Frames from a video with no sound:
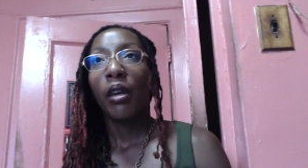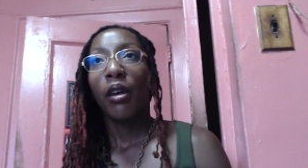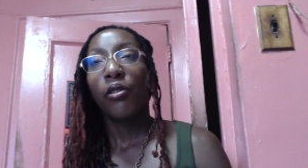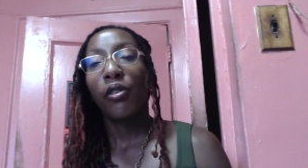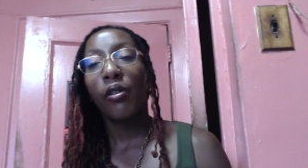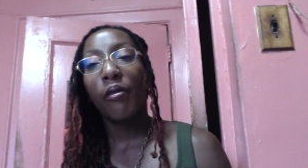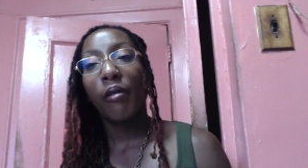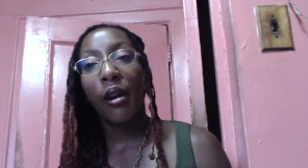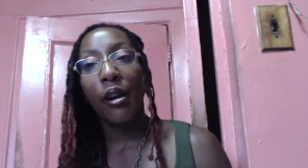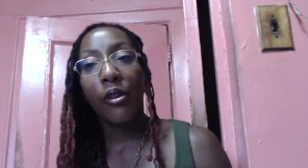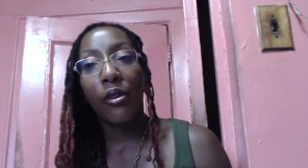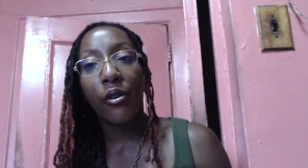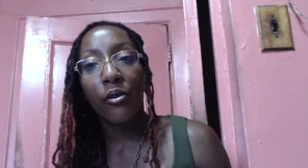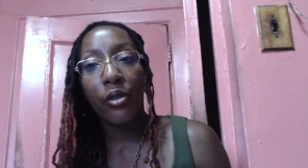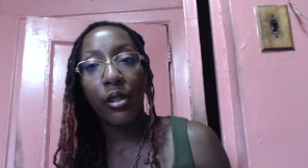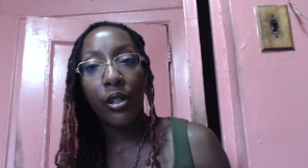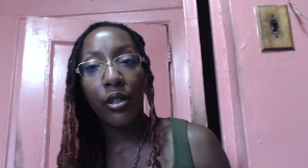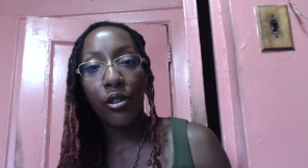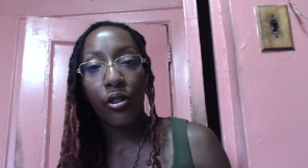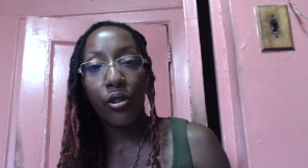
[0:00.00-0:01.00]
There are other
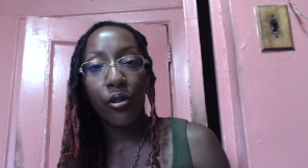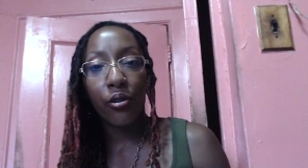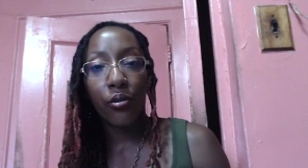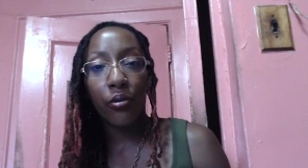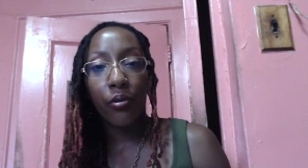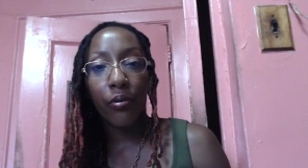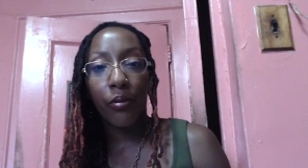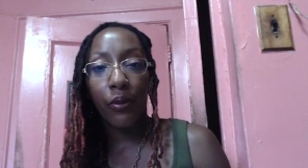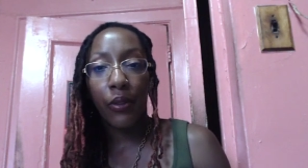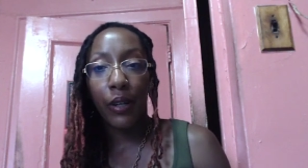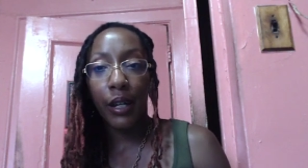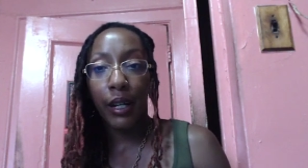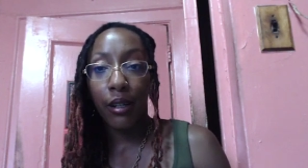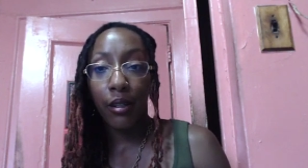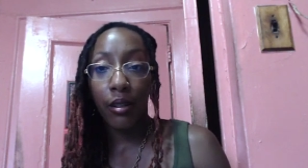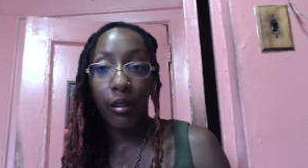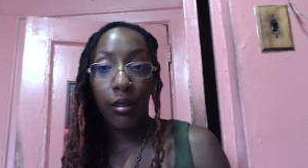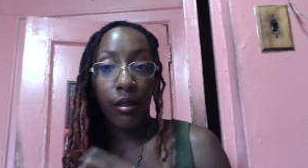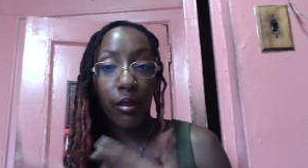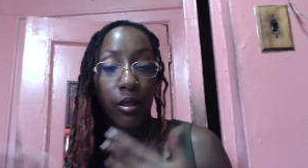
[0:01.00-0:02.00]
things, too, that
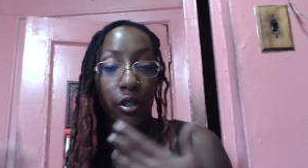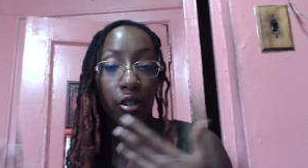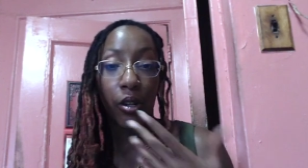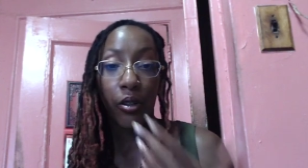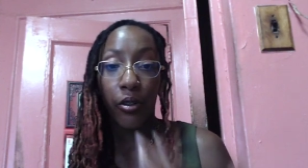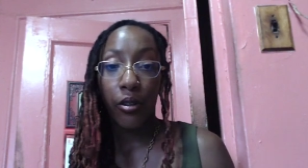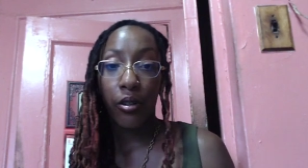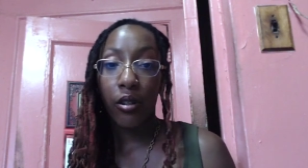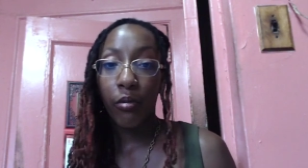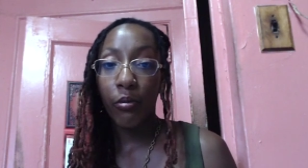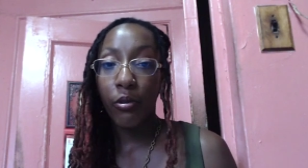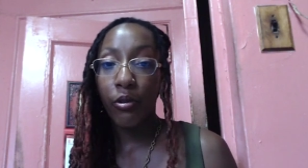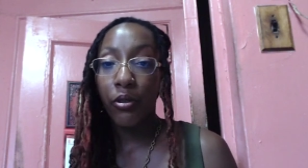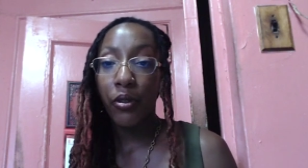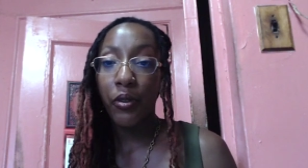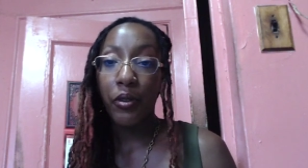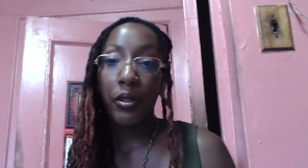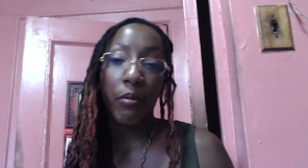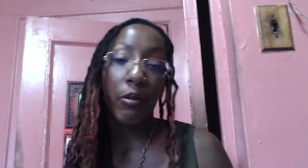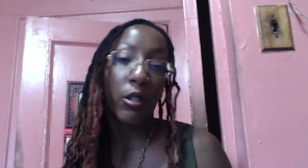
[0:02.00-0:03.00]
can strengthen your immune
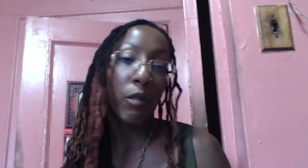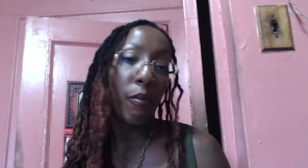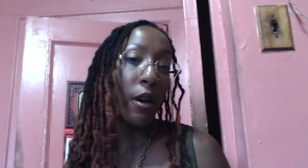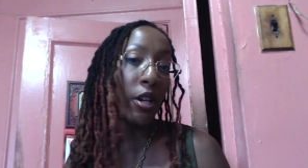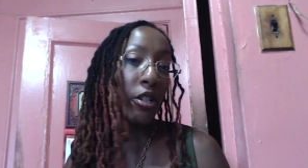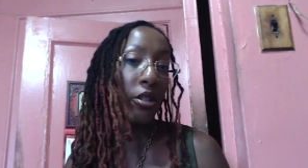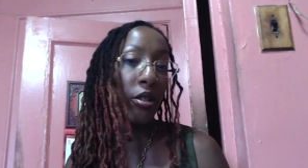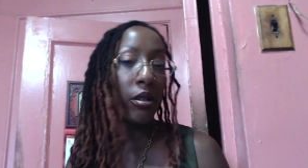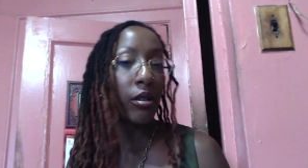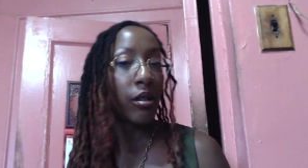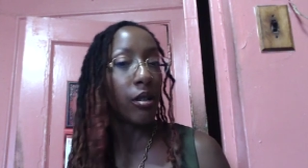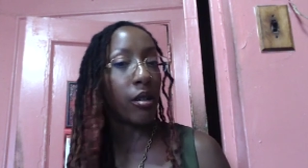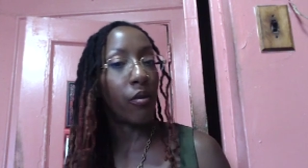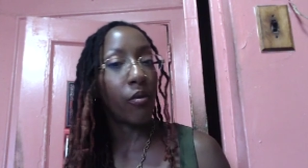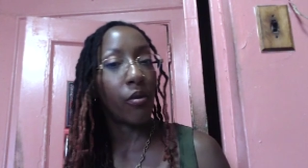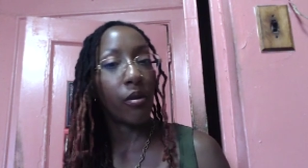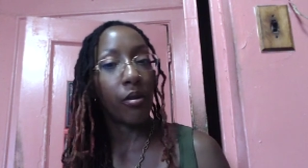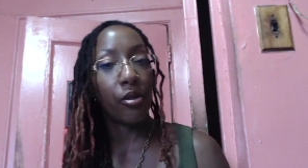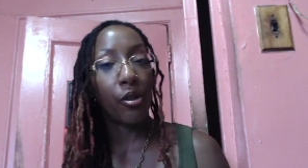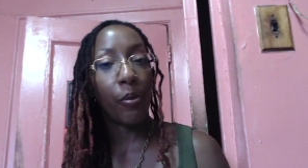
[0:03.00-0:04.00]
system,
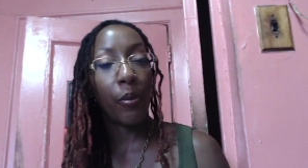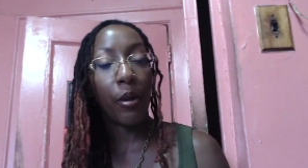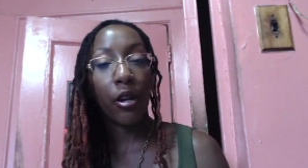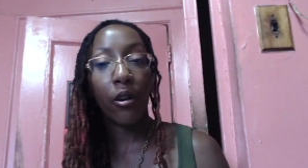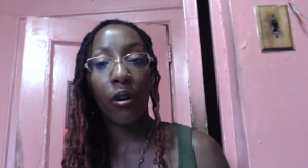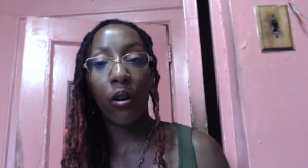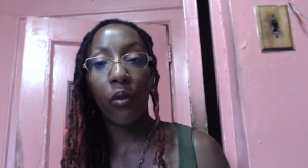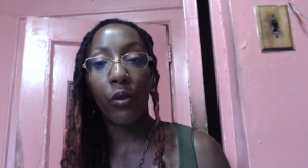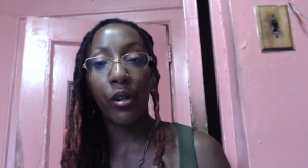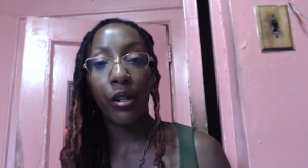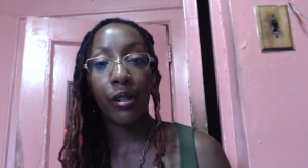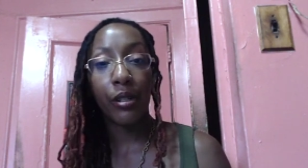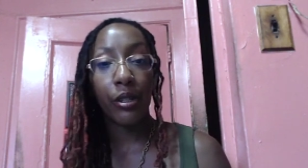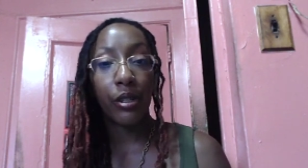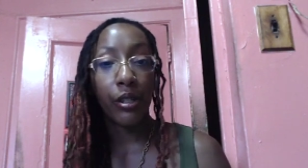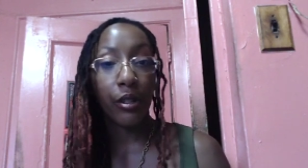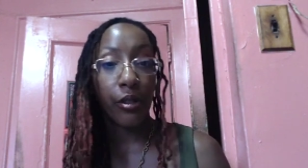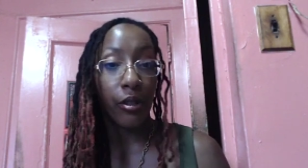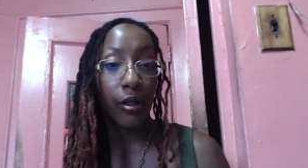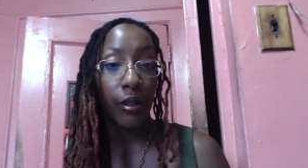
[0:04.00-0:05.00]
especially depending on what it is
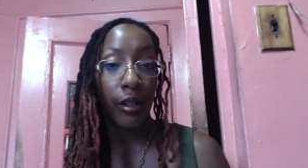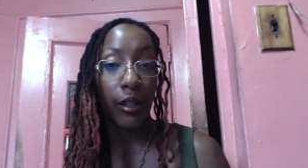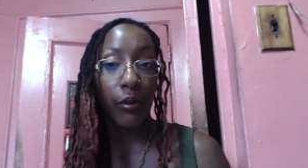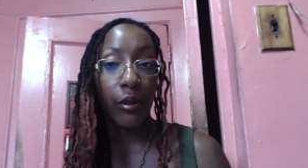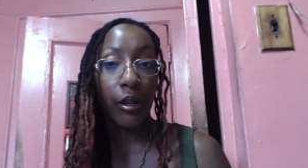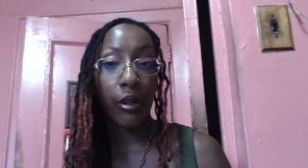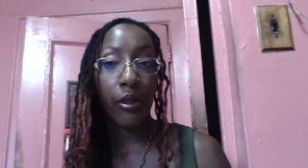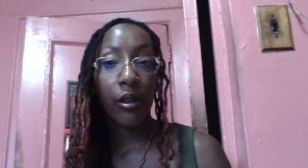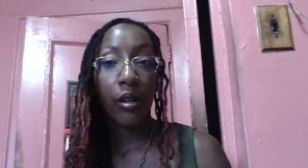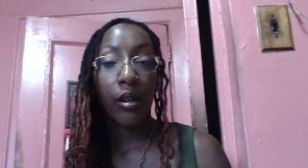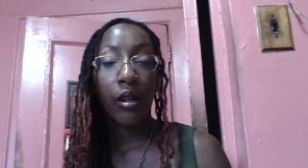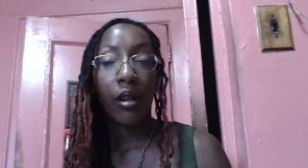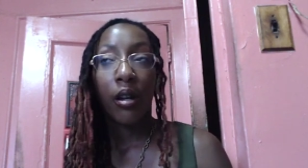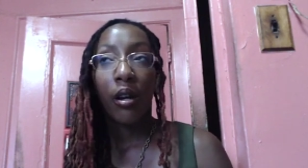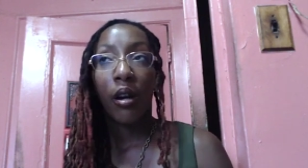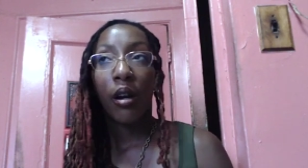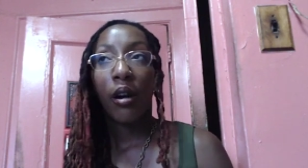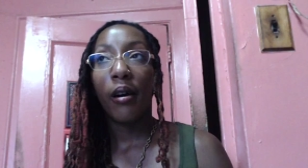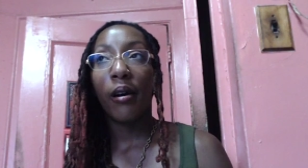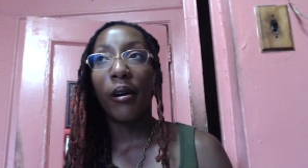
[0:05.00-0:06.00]
that you're dealing with.
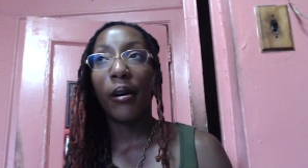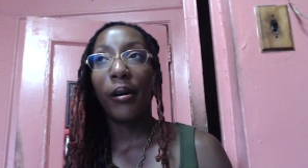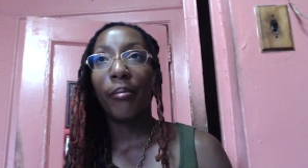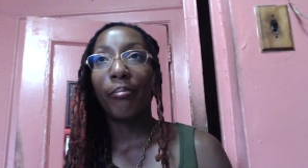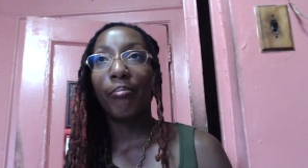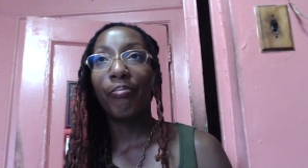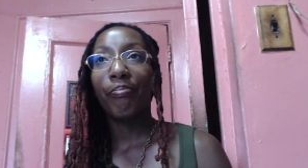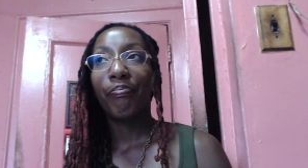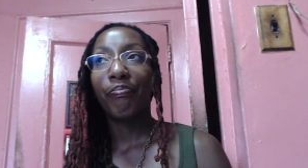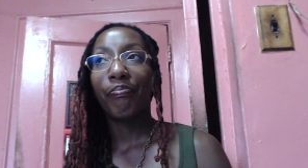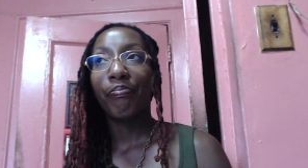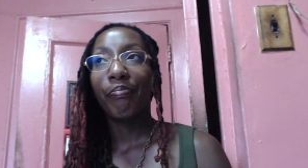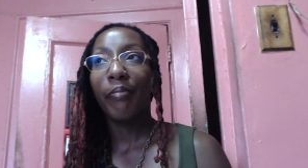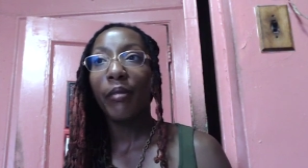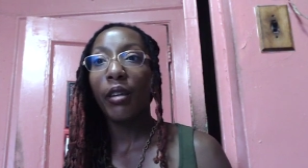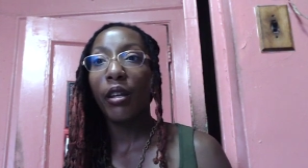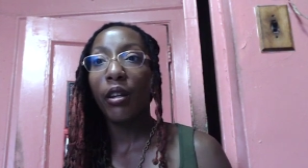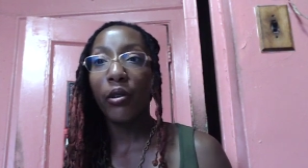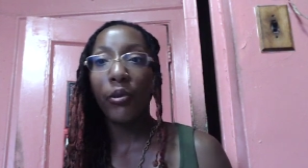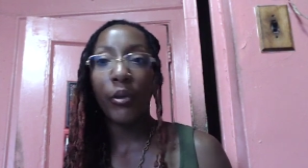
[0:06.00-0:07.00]

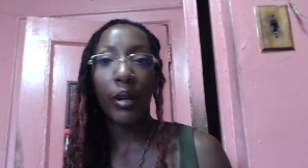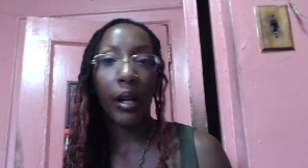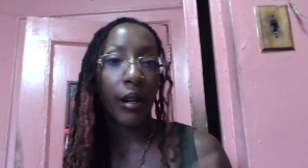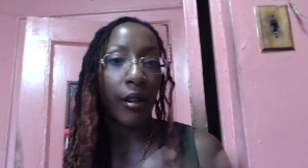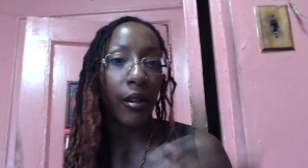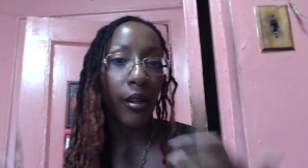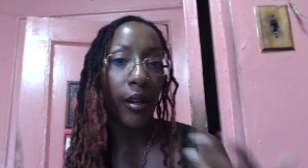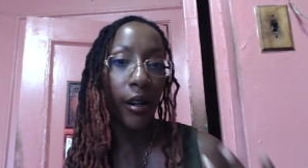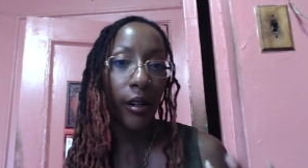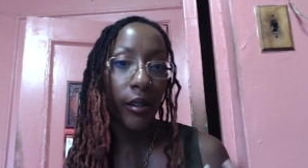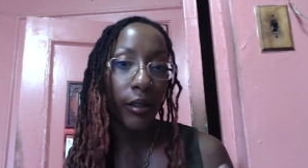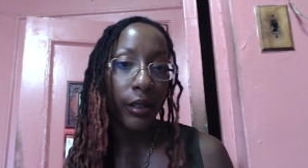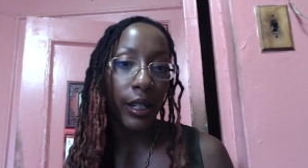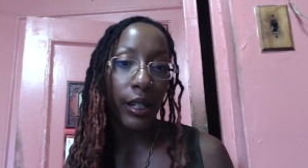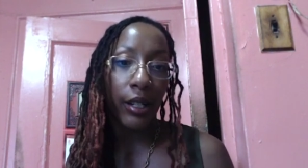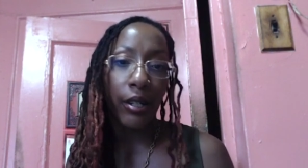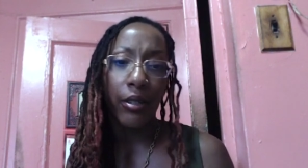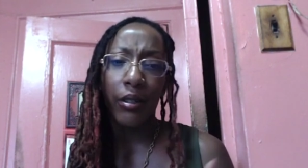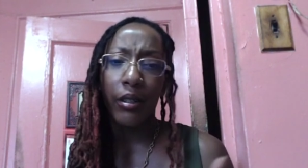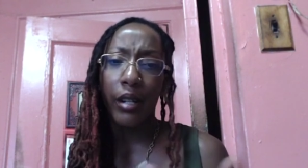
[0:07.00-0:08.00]
You know, you got garlic.
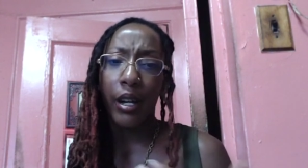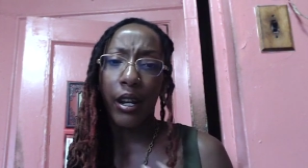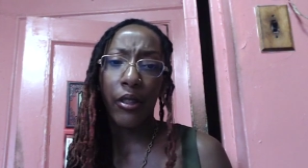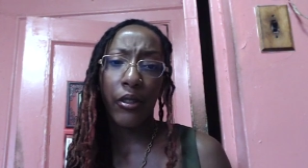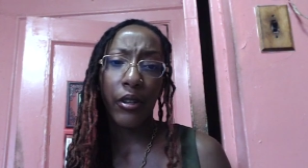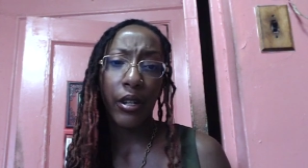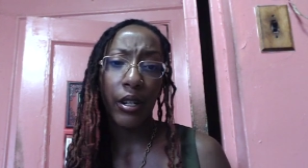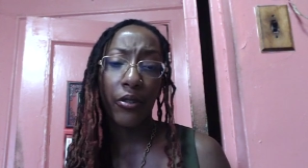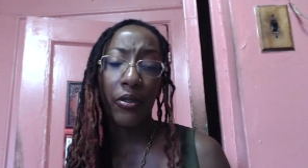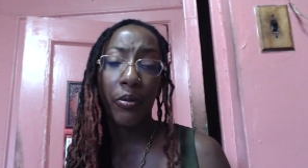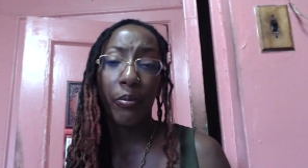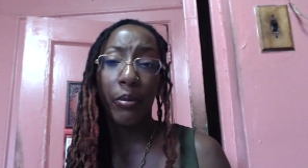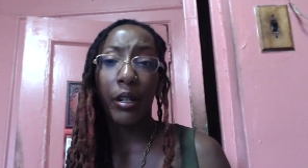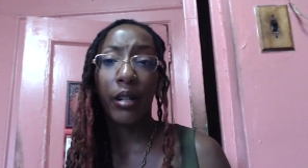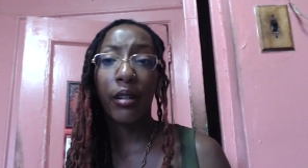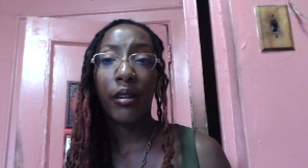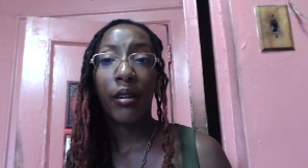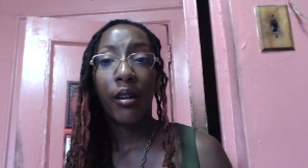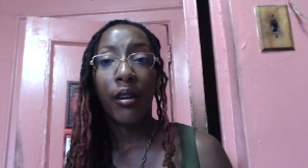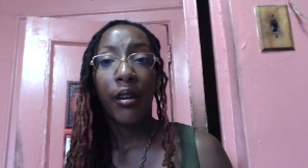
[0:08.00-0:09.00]
There's a lot of things.
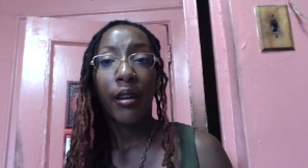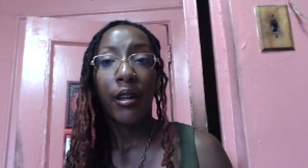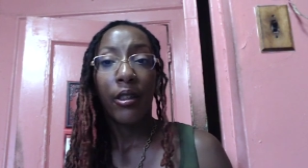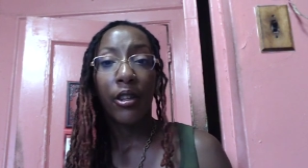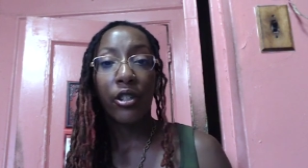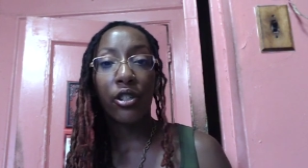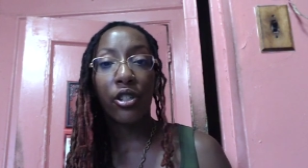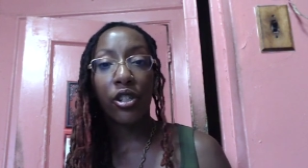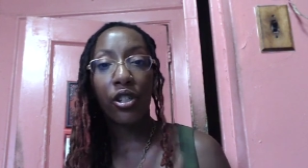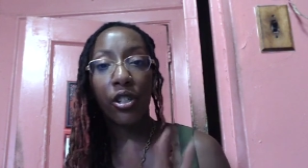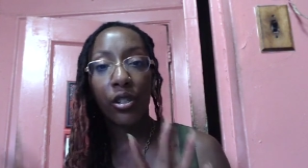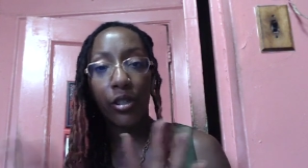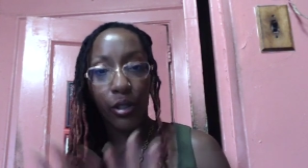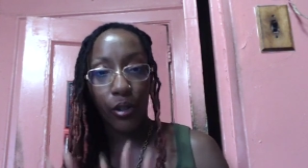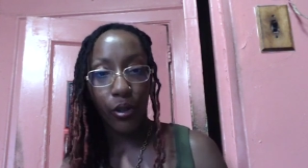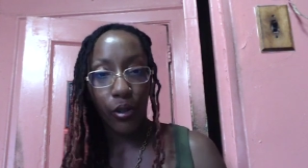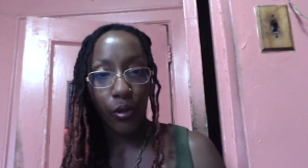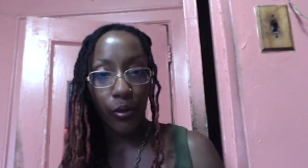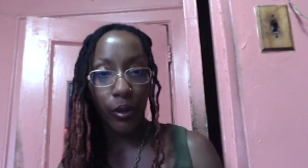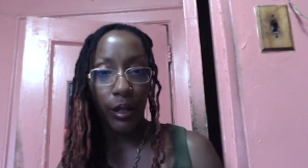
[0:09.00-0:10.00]
But this is just a
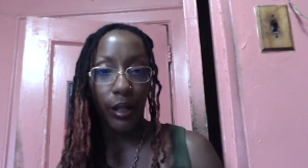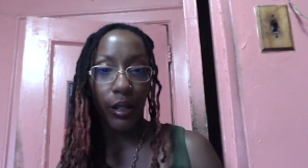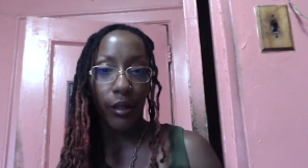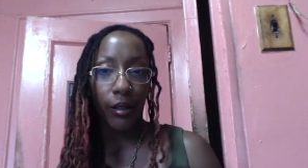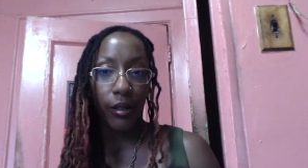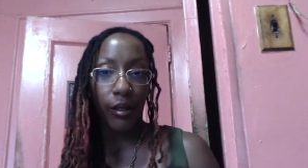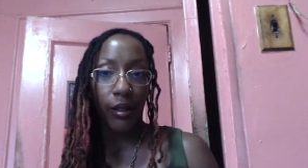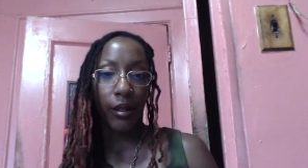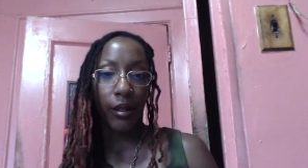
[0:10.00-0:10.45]
quick